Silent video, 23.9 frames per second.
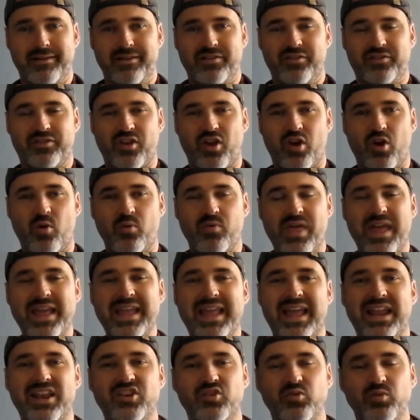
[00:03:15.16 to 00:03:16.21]
So they
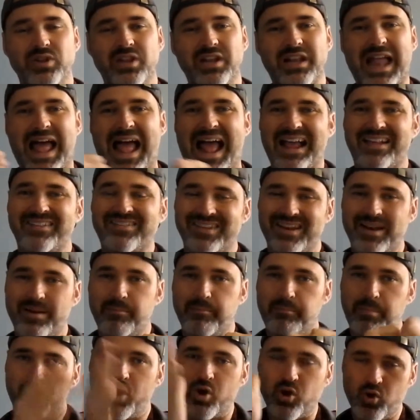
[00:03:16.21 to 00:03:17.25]
get into a little
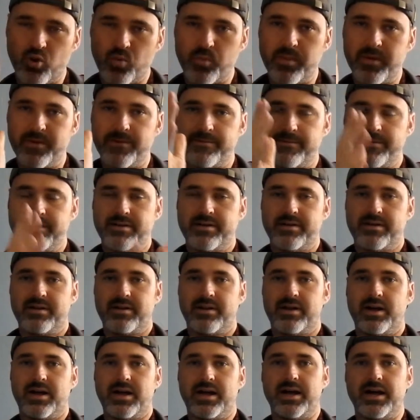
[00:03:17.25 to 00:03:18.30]
accident, boom.
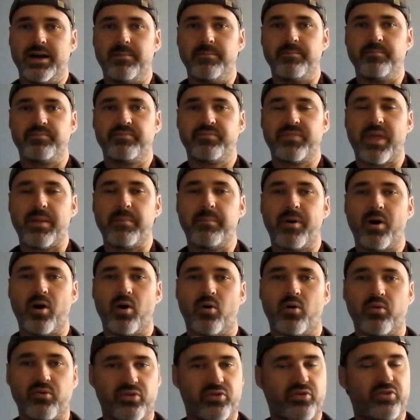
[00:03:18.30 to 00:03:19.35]
They
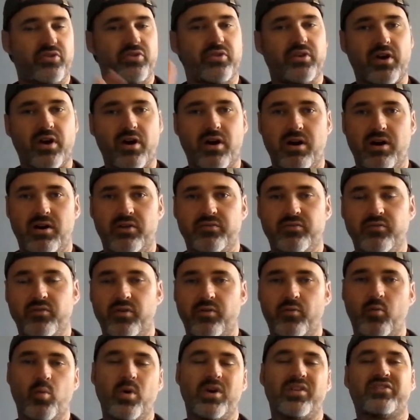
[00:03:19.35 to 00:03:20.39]
both are
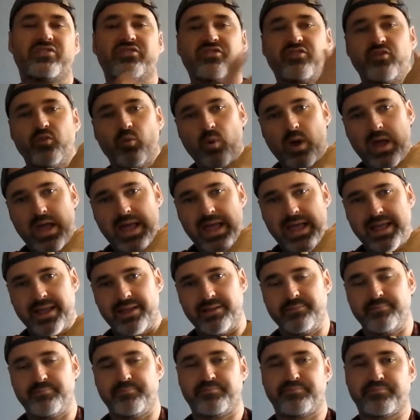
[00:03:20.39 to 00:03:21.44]
whisked
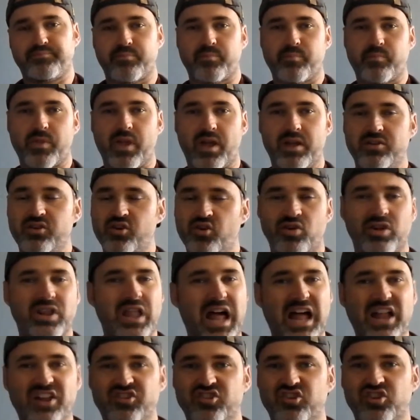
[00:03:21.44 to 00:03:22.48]
away,
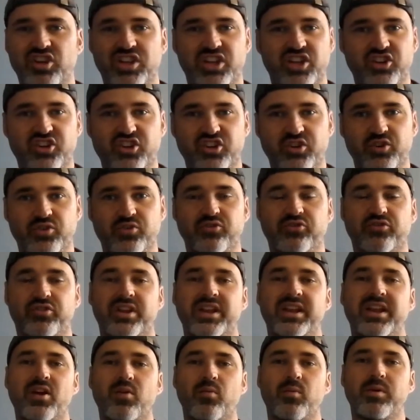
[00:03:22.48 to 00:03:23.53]
neurological issues,
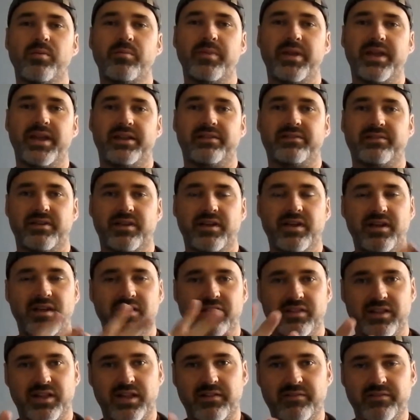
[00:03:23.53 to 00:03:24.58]
and here we meet
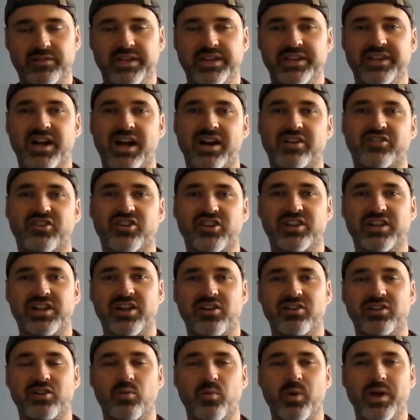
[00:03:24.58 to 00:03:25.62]
the lovely Dr.
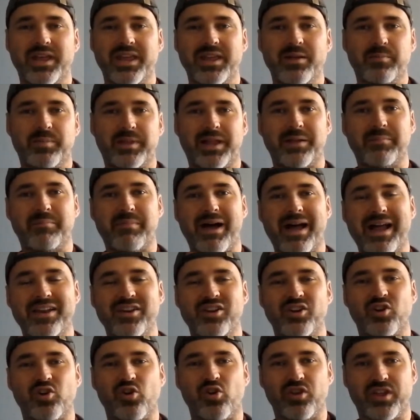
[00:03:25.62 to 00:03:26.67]
Clara Lewicki, played by
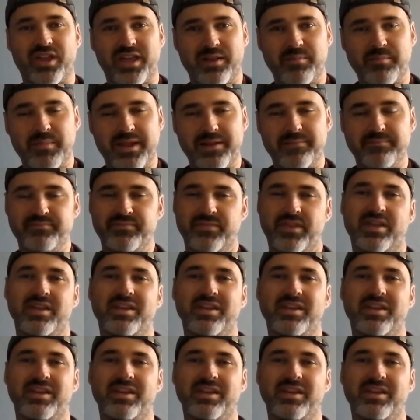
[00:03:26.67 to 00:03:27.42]
Nicole Kidman.